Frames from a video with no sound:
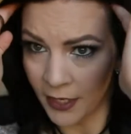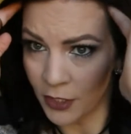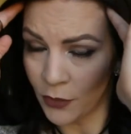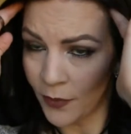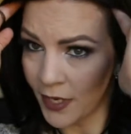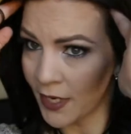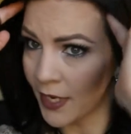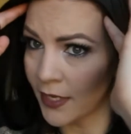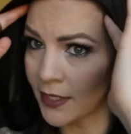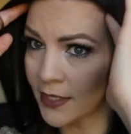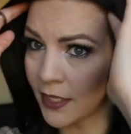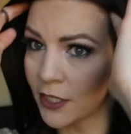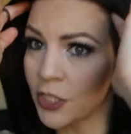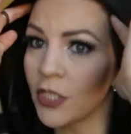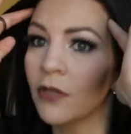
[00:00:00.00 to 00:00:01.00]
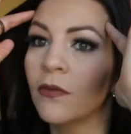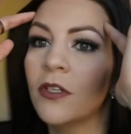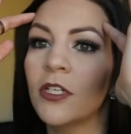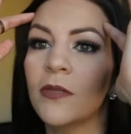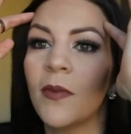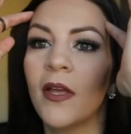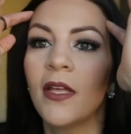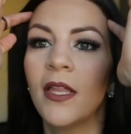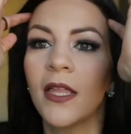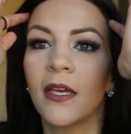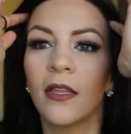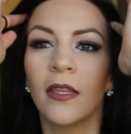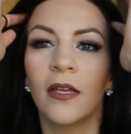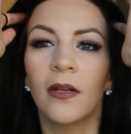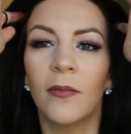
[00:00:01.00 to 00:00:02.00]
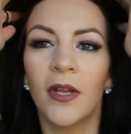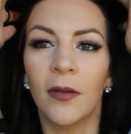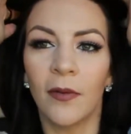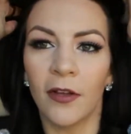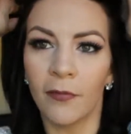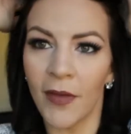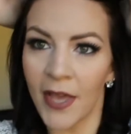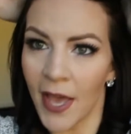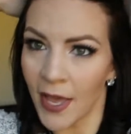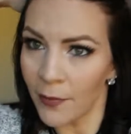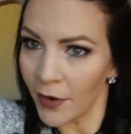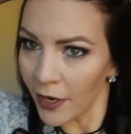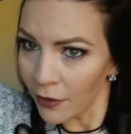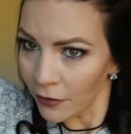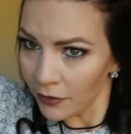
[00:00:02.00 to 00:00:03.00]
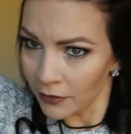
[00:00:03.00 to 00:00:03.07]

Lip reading: do my next section, which is probably like a little bit above my eyebrow.